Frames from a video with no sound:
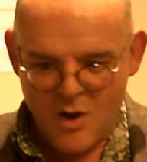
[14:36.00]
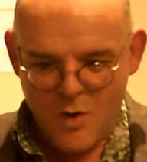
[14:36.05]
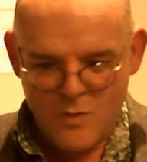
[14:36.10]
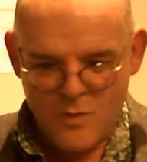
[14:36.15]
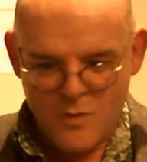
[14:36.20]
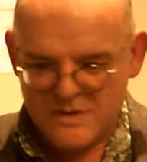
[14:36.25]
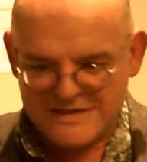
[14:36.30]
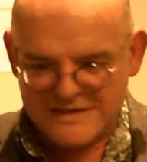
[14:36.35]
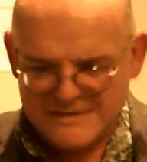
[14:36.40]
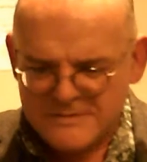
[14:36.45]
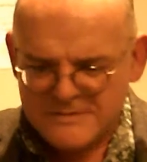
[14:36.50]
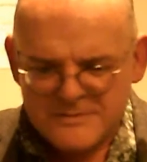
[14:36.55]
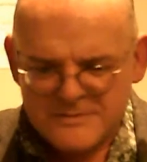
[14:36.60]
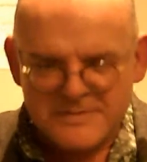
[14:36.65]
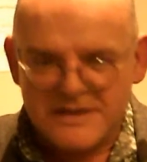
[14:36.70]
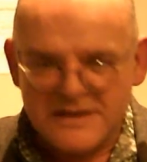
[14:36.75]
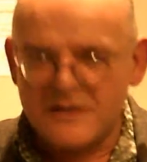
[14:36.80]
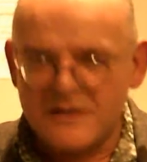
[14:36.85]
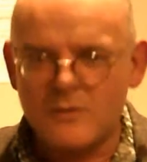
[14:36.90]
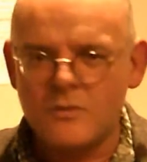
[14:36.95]
we seem to be
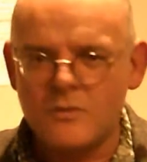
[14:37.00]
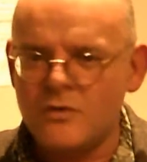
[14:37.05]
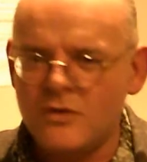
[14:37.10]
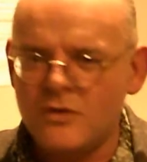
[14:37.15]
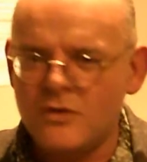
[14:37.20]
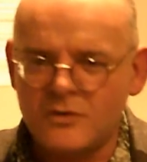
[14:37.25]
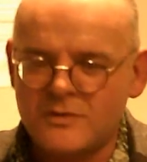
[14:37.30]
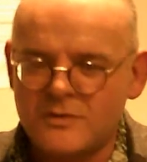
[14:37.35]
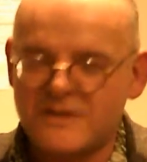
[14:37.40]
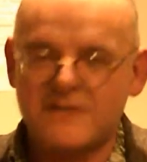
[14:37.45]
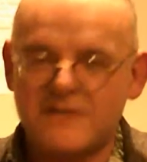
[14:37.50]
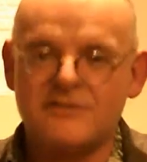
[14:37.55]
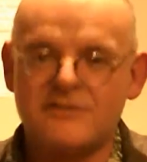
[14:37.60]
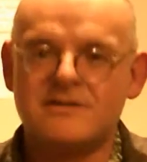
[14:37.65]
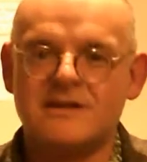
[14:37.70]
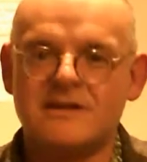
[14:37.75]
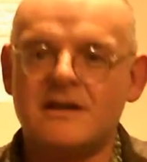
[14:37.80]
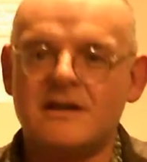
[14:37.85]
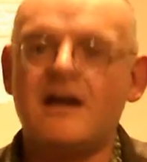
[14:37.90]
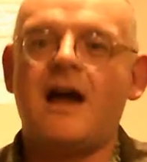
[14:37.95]
in a world where there is
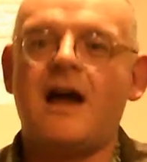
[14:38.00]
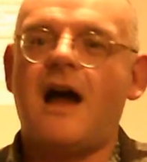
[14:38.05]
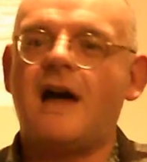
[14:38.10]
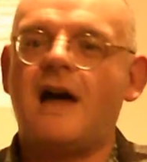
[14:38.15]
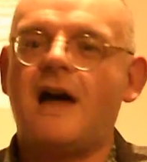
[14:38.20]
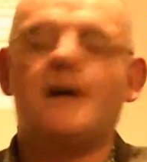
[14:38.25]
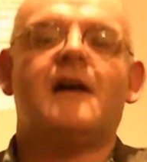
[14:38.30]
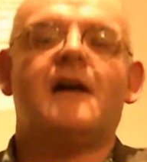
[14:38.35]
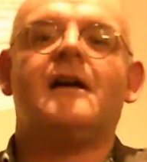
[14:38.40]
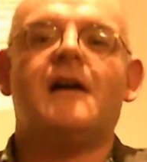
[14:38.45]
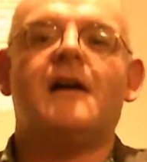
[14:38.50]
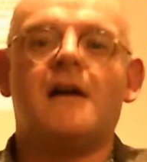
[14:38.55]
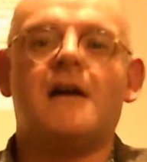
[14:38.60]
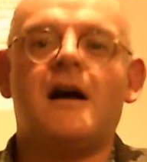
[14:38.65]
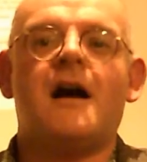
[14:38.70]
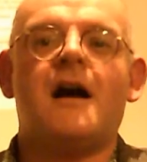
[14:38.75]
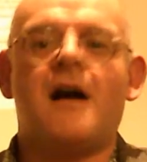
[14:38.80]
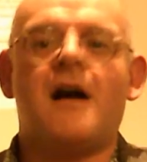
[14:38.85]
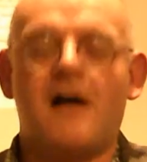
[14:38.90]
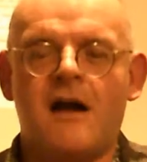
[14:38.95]

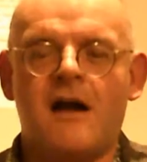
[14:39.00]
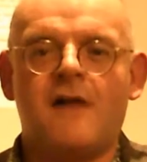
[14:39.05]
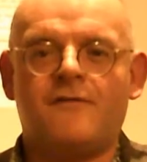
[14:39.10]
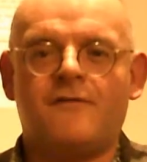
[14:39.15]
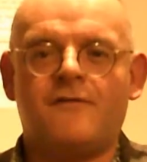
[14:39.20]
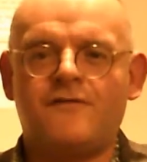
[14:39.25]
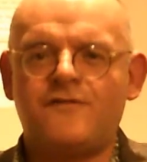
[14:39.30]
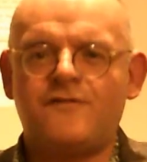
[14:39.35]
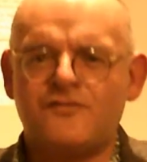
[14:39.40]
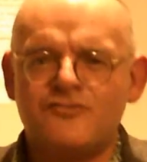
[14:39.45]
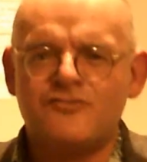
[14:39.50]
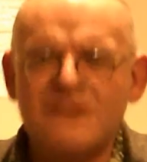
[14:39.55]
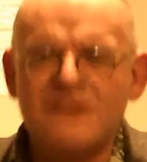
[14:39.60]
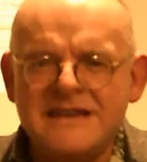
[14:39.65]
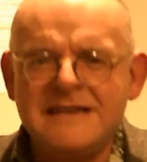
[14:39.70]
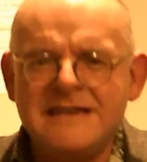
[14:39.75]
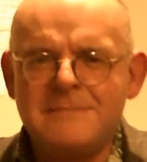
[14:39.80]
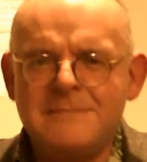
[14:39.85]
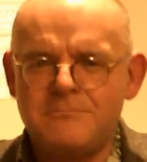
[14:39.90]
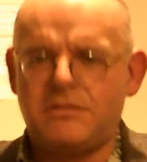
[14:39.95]
a
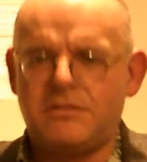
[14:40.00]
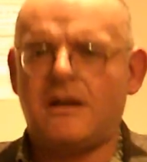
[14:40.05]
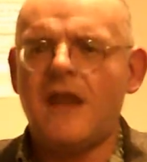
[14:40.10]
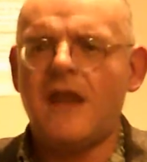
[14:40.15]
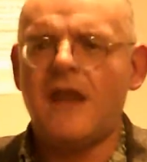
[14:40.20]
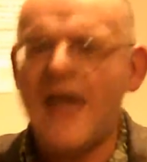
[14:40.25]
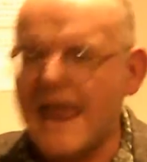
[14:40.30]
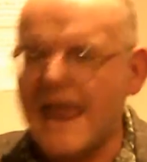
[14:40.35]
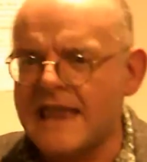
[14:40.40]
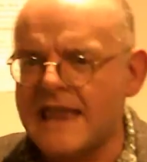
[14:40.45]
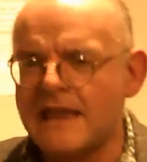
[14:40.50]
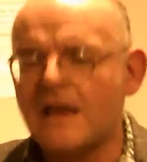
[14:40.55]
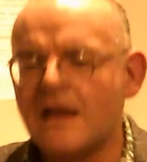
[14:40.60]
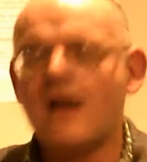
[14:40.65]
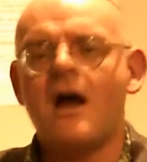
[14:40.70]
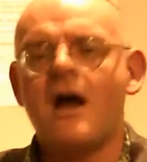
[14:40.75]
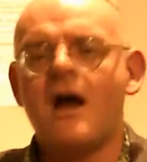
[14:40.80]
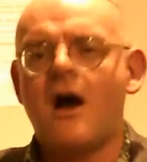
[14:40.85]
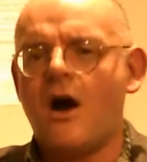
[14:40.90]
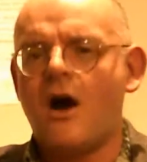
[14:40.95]
free play
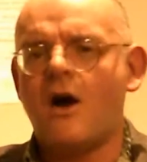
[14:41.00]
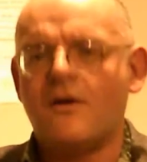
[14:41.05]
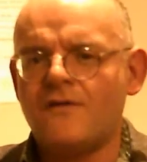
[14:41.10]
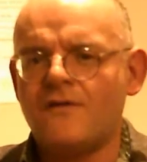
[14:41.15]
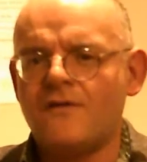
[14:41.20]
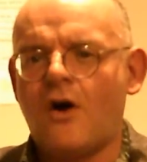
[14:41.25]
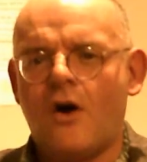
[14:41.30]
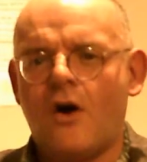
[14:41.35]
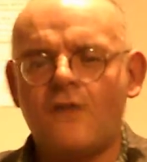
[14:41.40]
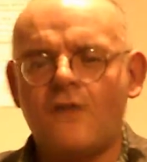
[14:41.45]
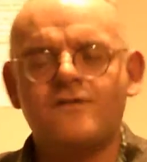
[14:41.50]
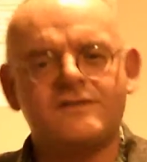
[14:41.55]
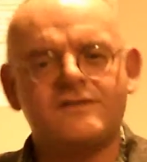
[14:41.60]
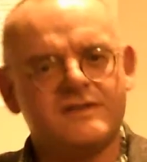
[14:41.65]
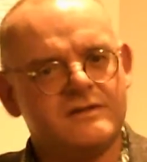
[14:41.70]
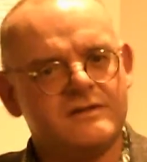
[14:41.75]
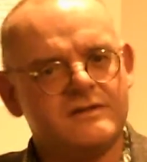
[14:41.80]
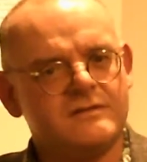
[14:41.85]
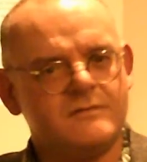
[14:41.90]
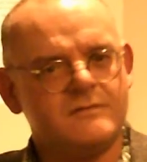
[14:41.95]
of
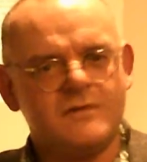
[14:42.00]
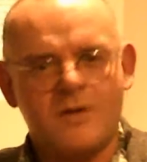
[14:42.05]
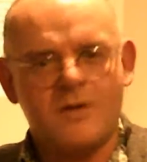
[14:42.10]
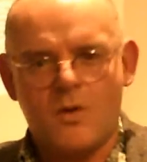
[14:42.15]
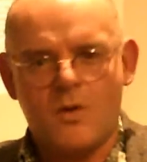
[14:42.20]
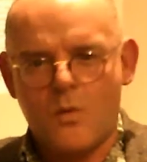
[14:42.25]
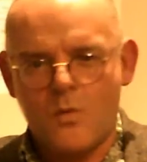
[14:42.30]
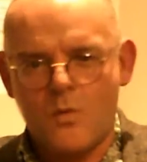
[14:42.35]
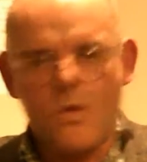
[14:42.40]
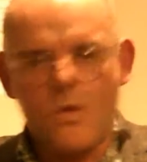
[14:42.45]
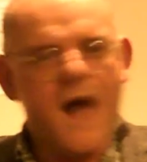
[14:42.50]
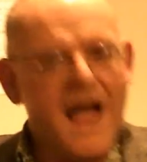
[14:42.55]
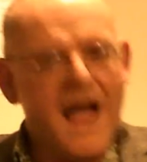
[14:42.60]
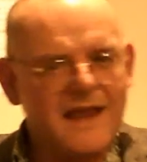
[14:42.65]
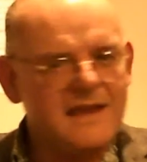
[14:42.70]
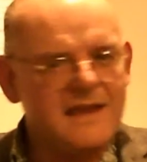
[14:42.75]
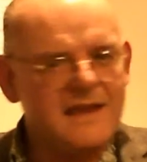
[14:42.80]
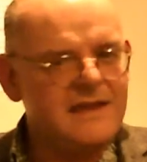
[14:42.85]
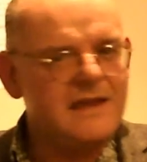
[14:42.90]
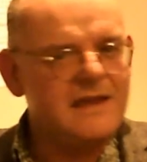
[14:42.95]
often
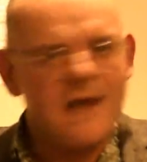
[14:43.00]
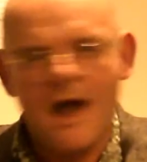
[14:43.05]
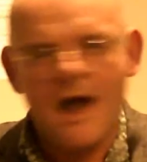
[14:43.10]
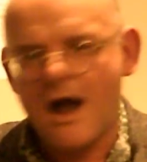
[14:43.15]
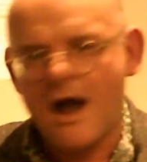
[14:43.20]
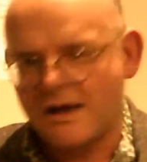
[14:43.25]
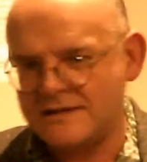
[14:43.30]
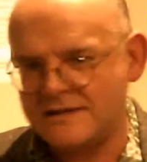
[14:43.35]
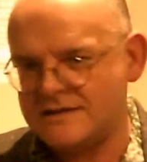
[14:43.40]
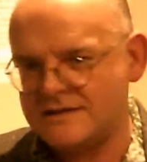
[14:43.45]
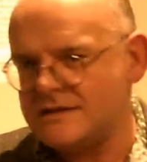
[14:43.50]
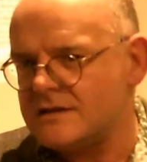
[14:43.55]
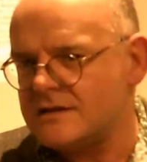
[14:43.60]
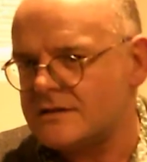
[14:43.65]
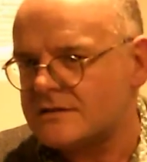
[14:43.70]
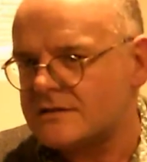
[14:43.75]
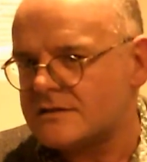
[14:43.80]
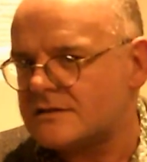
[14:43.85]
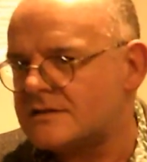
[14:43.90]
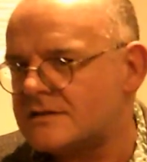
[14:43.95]
wacky
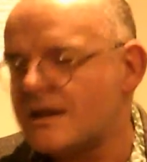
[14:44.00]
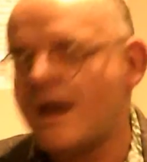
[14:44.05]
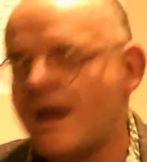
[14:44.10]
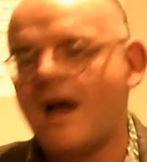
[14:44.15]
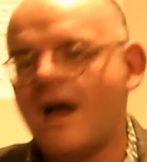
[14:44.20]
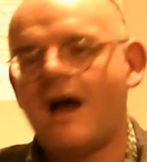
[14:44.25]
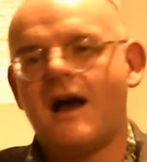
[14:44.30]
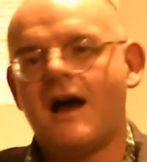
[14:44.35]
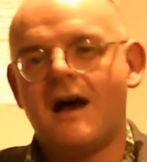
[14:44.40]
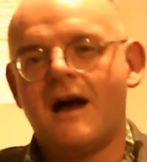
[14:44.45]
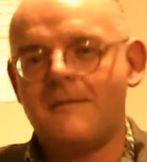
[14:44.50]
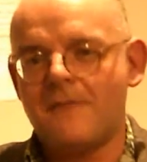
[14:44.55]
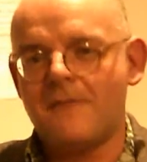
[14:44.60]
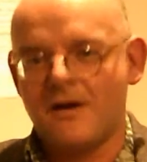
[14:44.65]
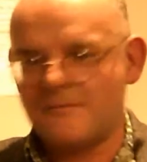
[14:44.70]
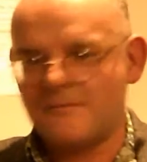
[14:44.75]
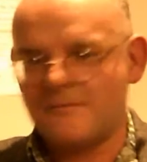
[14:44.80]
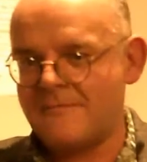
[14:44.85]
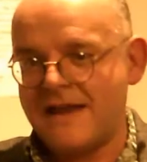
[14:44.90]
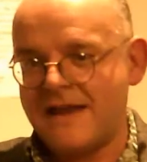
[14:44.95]
ideas,
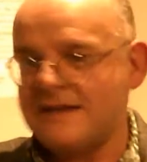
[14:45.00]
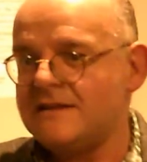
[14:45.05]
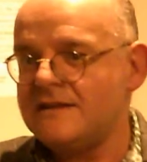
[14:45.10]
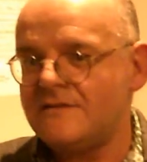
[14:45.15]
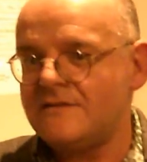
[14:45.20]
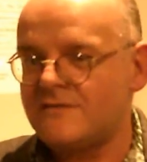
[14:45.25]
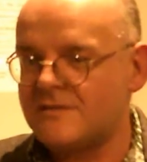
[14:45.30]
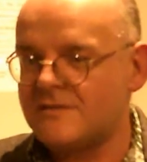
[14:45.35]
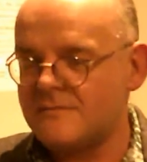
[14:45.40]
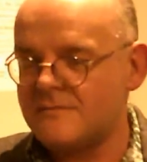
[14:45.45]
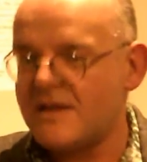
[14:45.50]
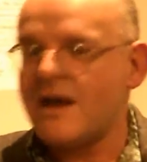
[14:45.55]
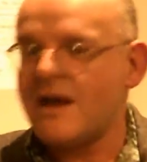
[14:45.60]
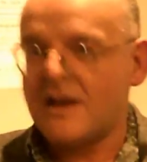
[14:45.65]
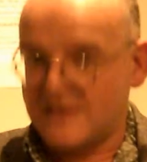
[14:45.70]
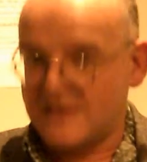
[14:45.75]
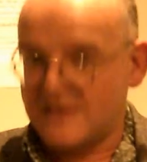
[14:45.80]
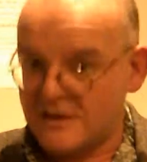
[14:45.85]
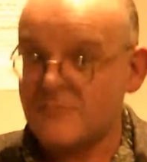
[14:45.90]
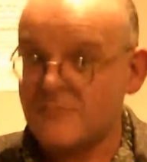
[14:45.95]
many of them
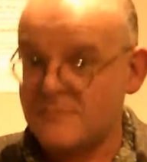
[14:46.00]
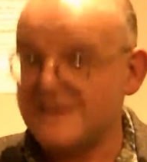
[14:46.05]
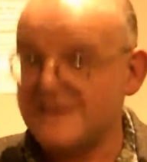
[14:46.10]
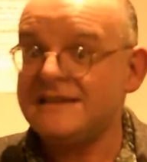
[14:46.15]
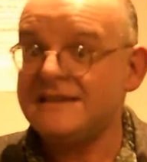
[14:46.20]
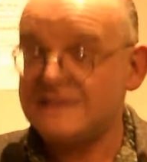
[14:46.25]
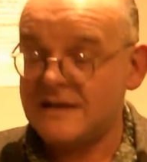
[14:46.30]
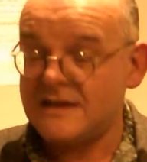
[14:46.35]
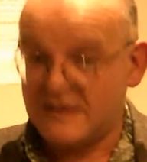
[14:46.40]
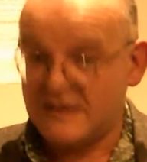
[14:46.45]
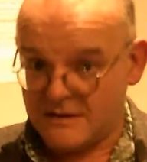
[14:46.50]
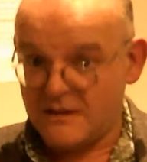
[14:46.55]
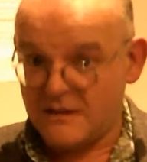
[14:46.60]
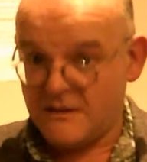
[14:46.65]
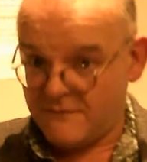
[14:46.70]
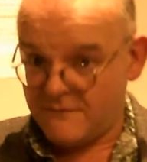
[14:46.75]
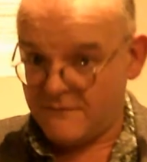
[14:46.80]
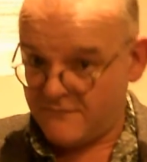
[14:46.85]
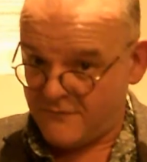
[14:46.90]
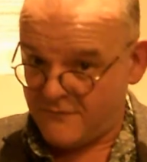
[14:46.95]
competing
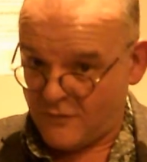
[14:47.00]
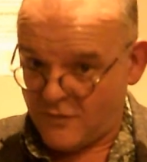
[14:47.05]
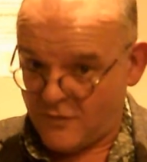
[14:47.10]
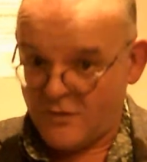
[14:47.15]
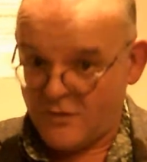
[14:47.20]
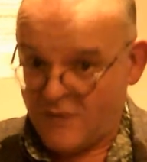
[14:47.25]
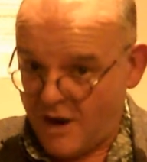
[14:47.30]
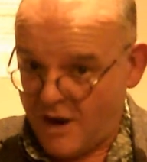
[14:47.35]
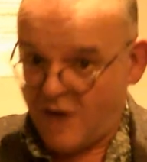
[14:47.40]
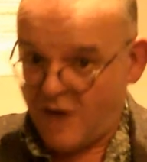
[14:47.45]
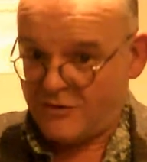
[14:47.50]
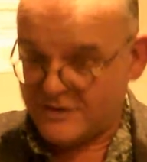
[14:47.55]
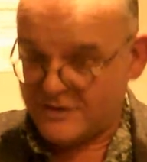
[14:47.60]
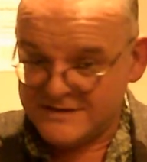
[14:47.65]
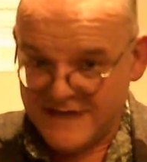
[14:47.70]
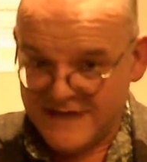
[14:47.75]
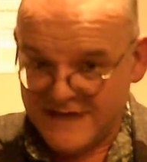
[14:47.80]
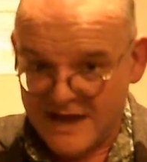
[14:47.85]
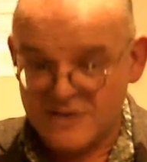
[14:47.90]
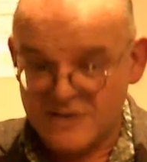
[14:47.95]
for our
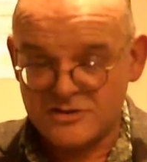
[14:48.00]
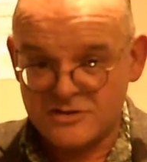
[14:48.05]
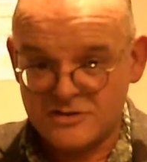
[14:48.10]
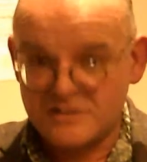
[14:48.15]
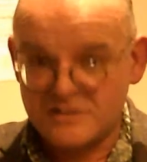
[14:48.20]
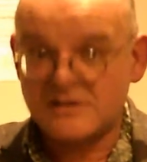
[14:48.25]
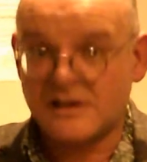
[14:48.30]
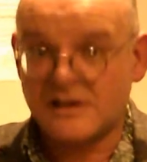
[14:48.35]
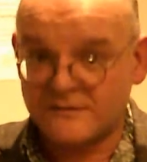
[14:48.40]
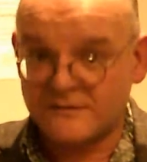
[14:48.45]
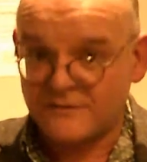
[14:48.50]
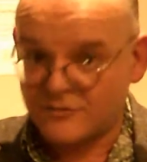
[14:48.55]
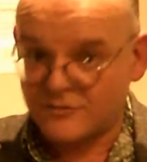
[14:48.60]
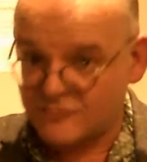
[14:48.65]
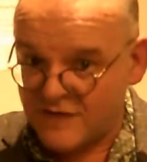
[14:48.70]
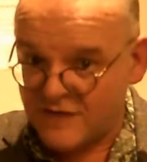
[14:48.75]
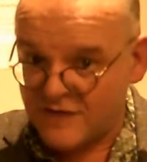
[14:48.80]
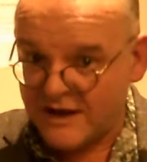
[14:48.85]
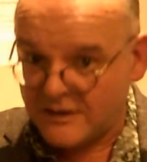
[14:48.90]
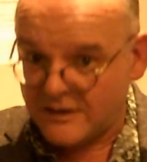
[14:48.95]
attention and for
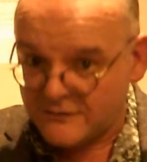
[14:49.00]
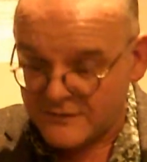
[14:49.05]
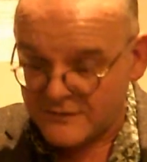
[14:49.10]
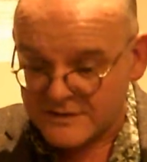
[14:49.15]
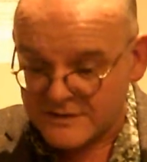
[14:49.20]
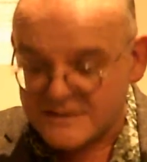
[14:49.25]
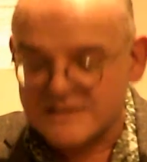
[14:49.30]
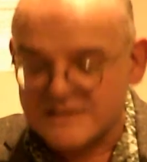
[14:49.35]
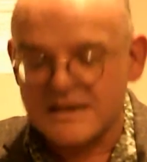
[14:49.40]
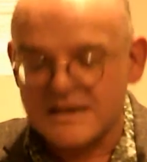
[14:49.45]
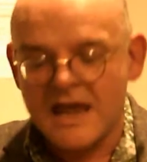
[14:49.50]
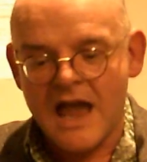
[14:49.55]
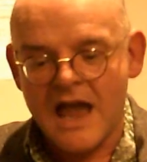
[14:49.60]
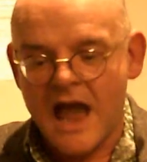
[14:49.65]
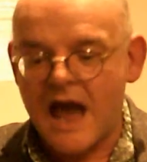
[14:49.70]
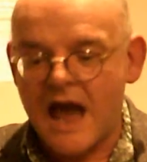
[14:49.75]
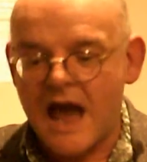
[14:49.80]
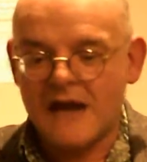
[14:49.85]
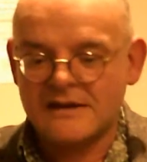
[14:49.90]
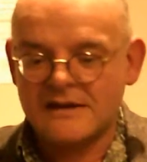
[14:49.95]
relevance.
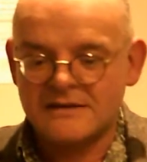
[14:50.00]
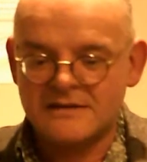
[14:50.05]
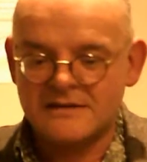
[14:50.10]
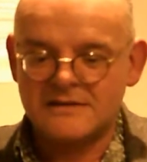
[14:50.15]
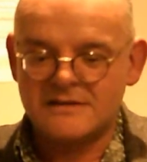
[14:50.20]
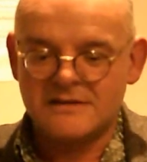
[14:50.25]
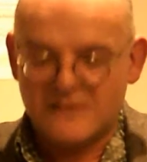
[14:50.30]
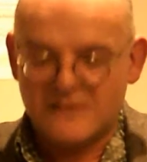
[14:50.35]
And